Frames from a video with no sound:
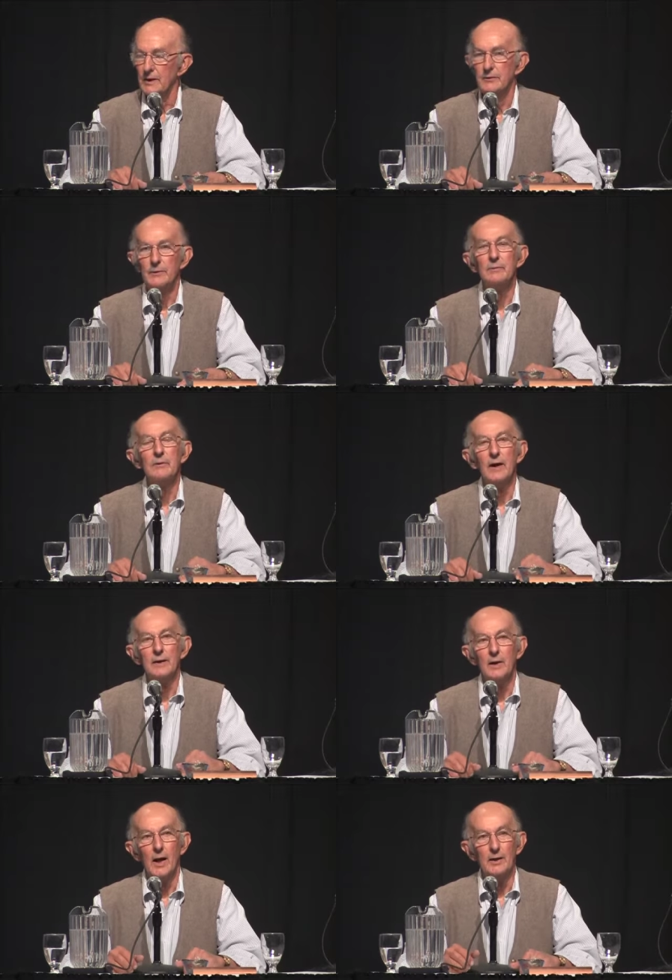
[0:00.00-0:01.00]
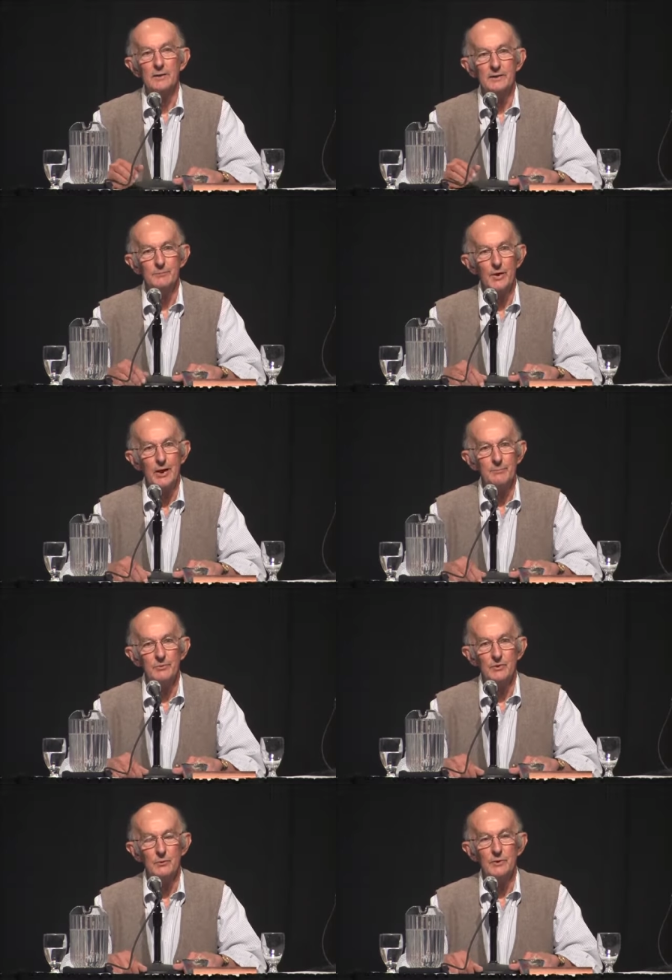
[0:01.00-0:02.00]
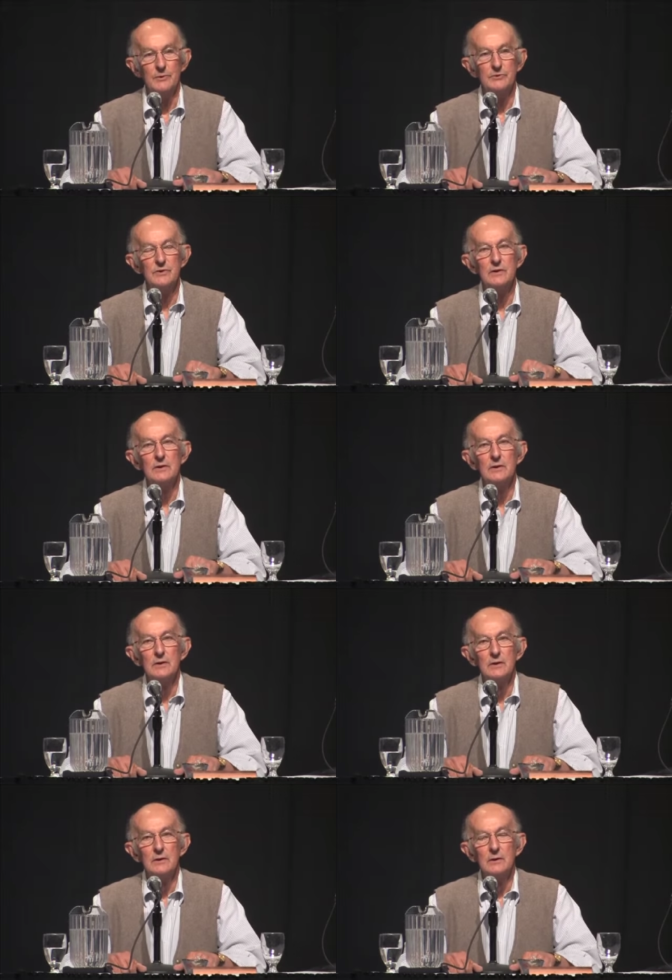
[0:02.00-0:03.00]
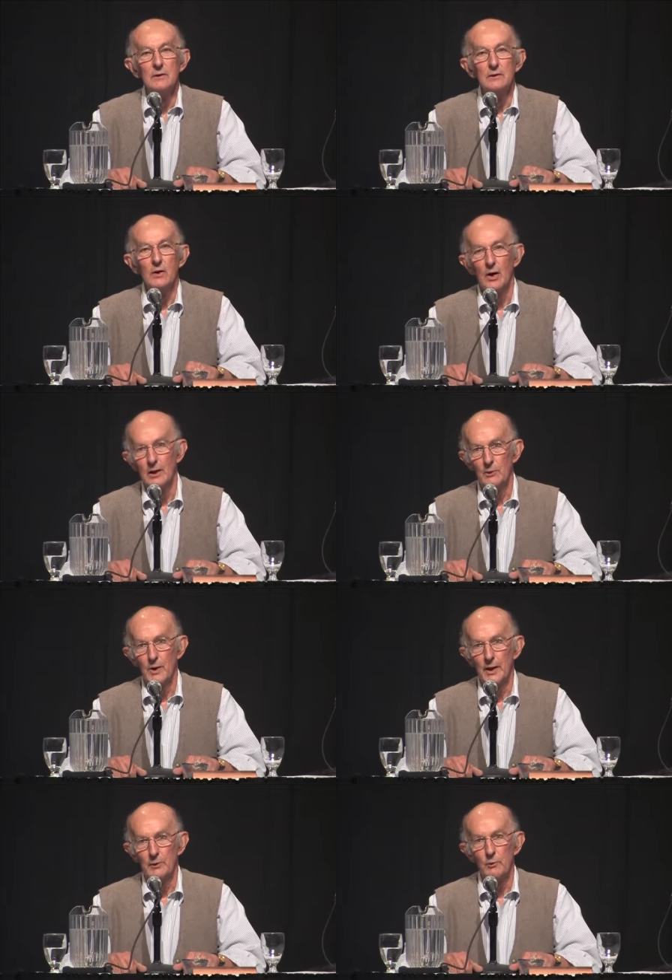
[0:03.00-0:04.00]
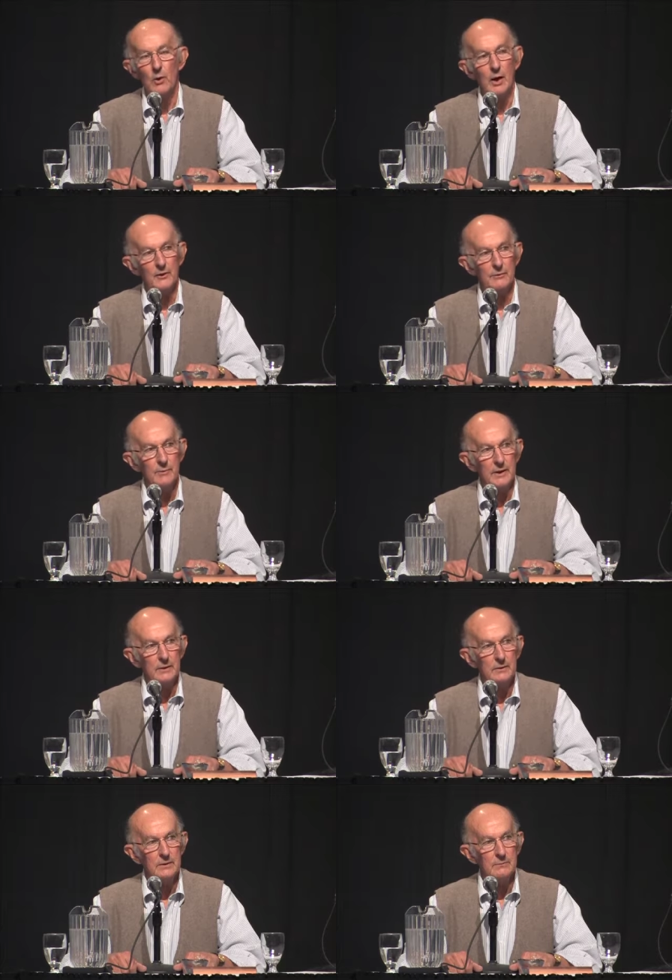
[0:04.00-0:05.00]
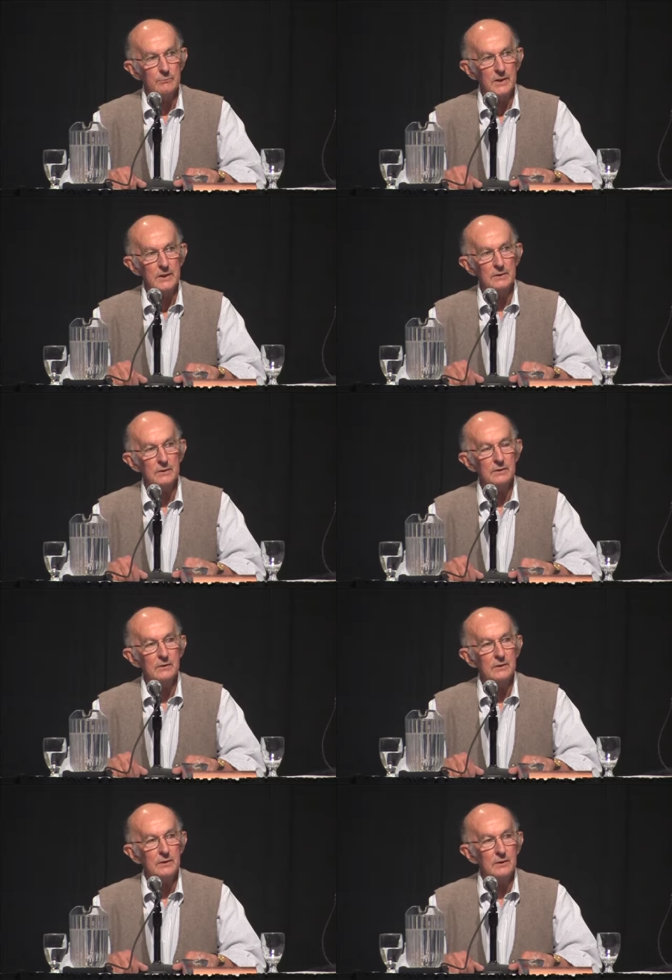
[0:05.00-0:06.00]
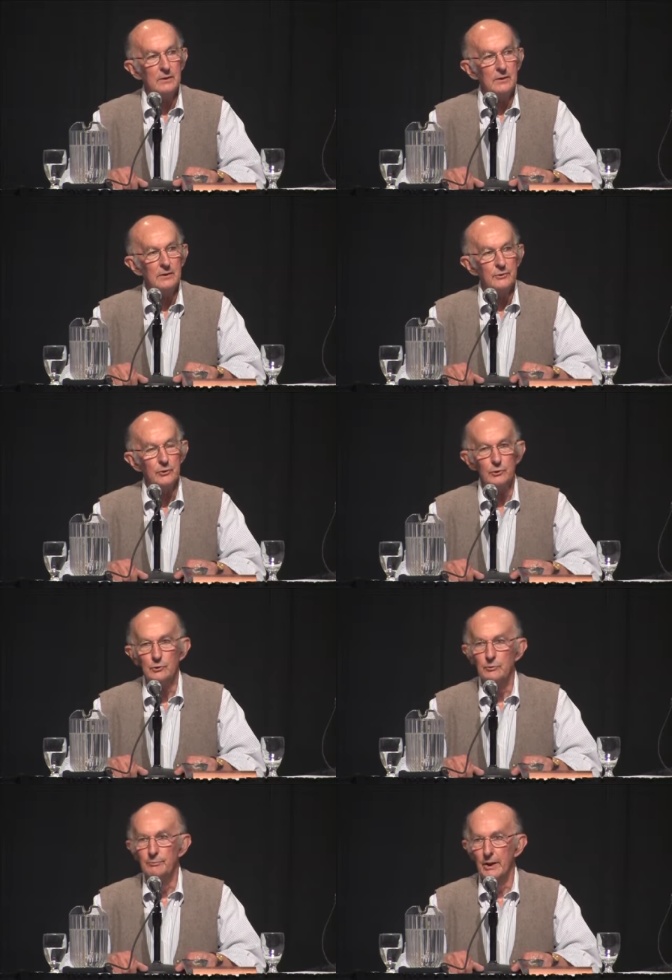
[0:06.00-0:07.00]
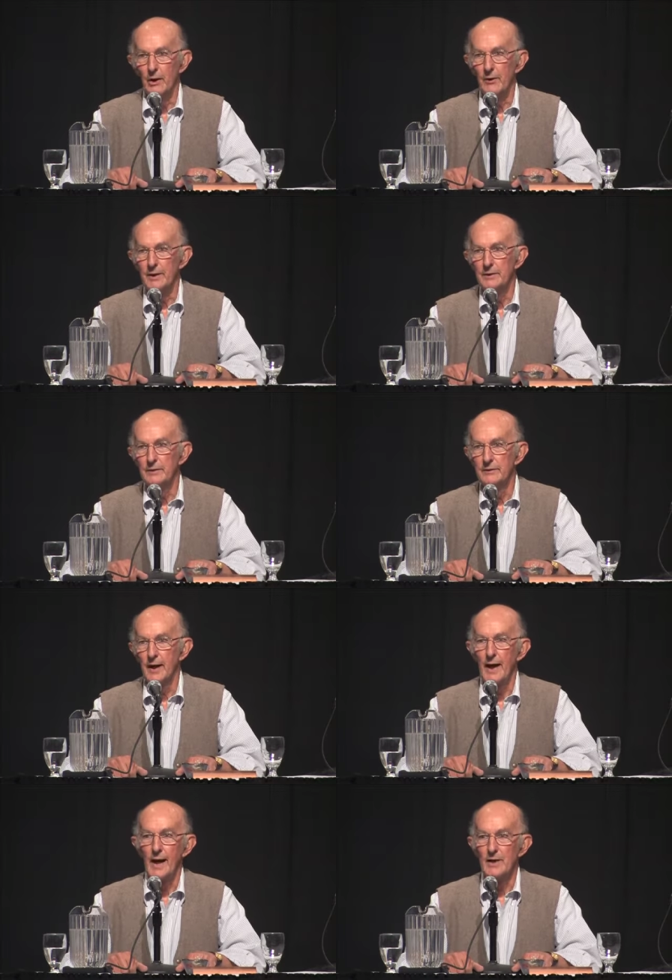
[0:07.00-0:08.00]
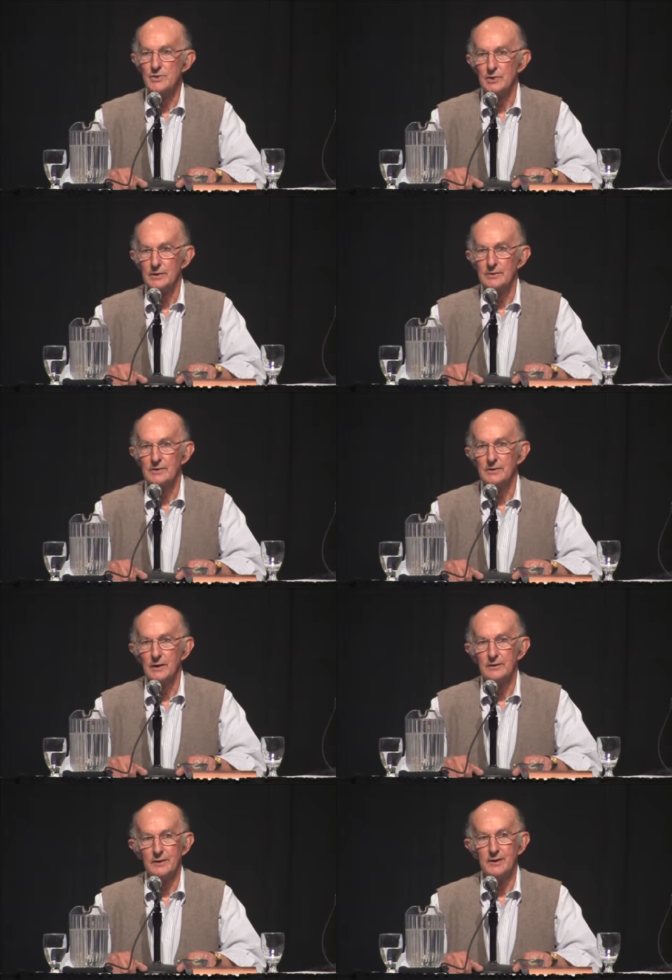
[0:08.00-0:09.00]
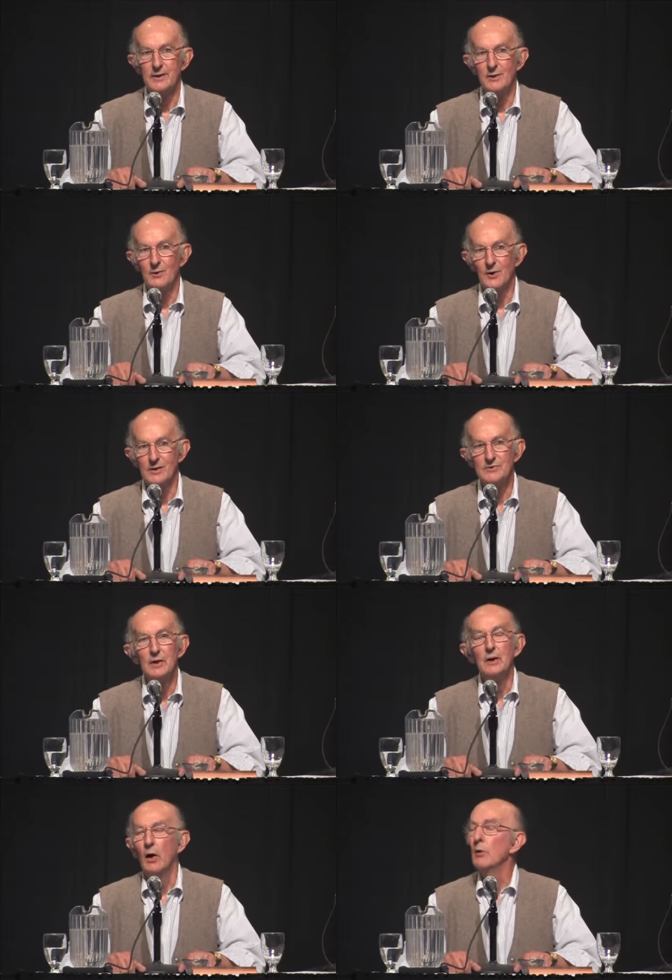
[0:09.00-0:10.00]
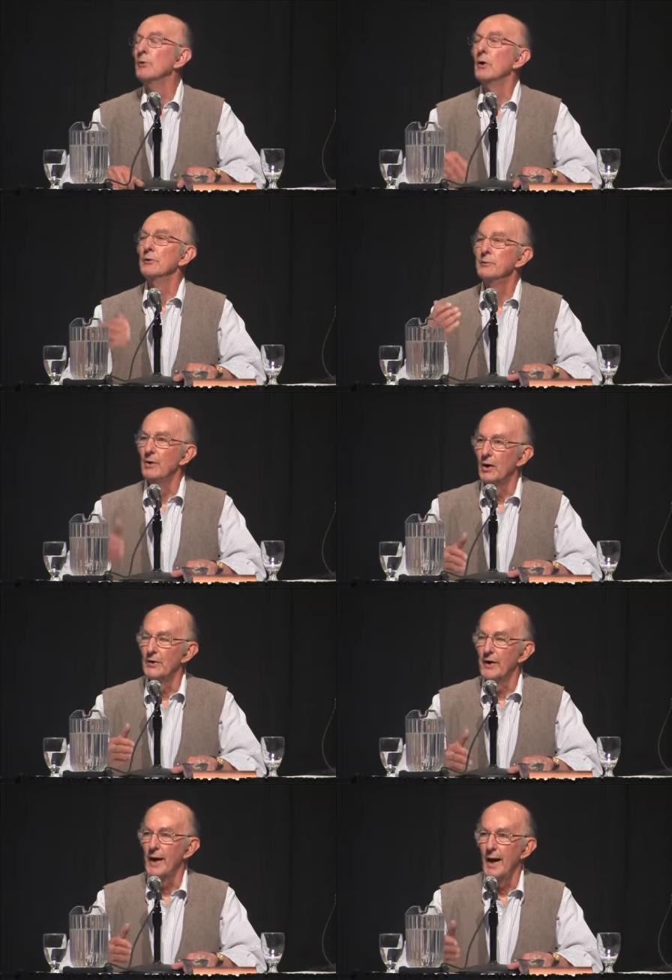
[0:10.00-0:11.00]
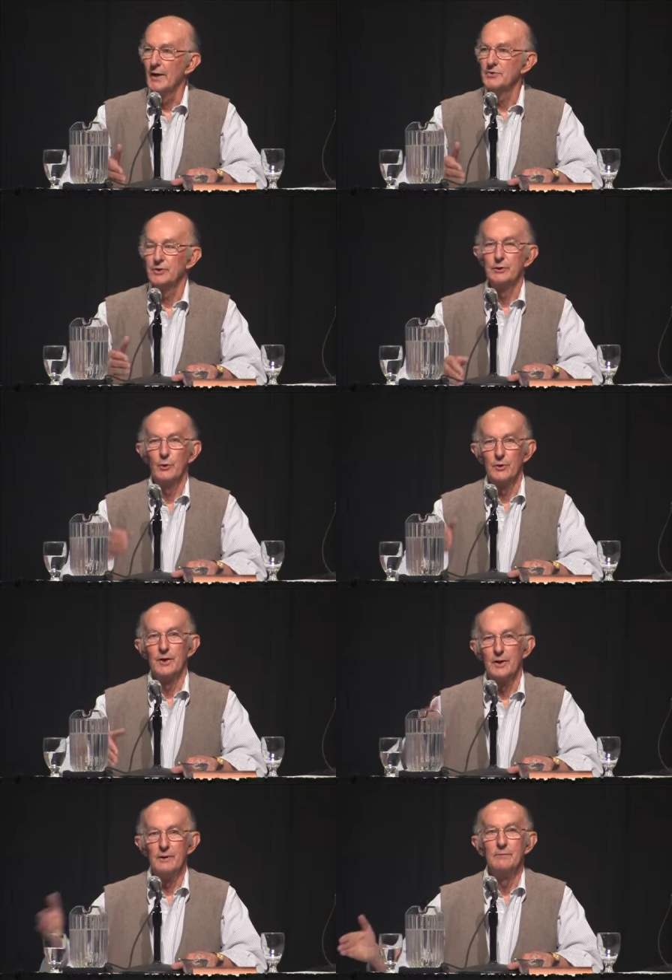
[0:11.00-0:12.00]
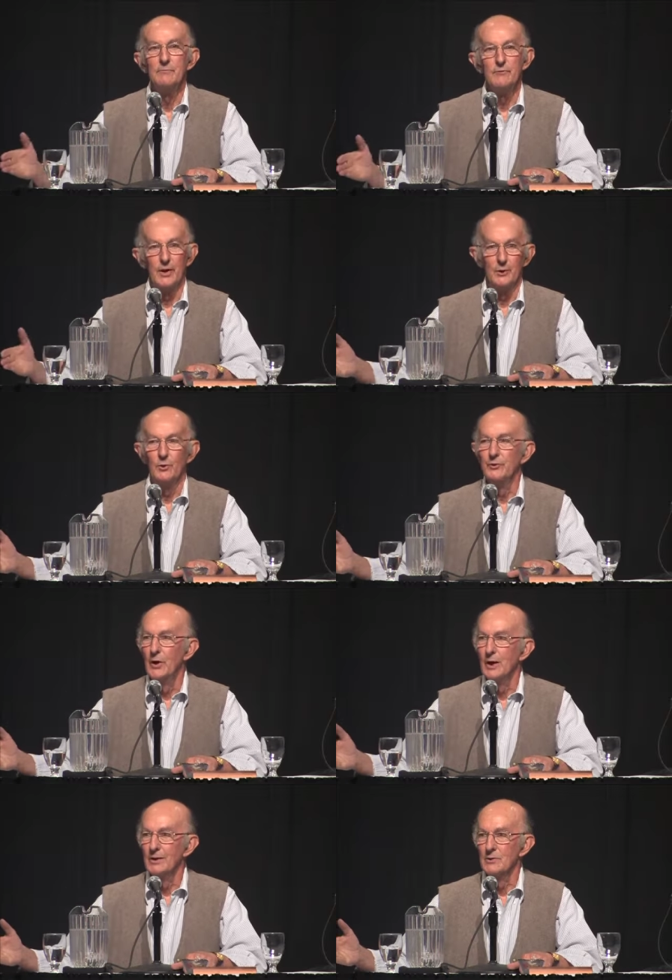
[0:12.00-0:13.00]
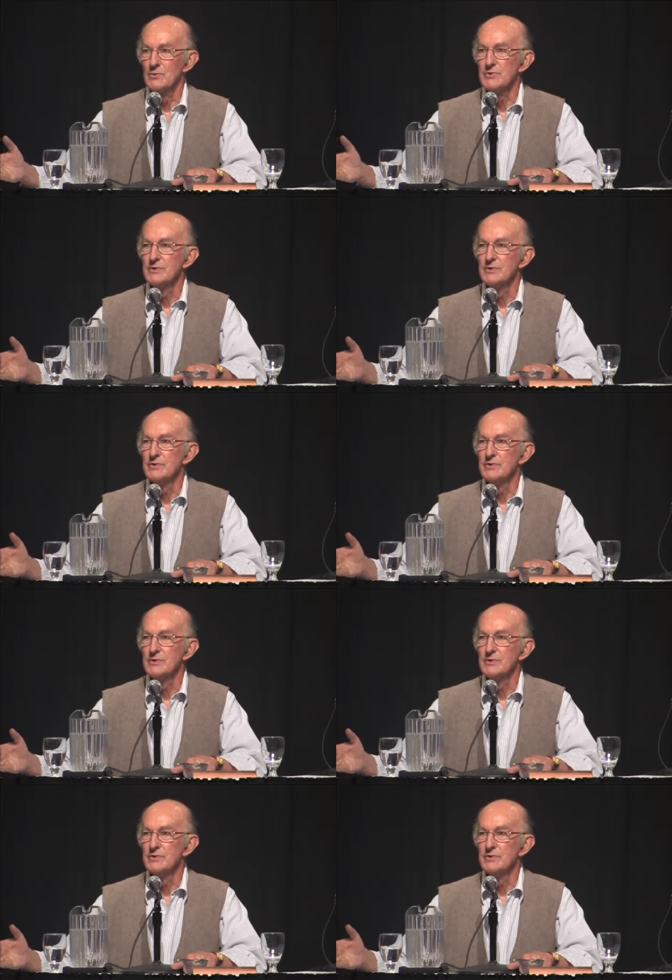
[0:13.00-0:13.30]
Uh, the headline in the paper was Colorado watermen meet to bury the hatchet, I think it was. Oh, no, to bury the hatchet in order to get federal dollars.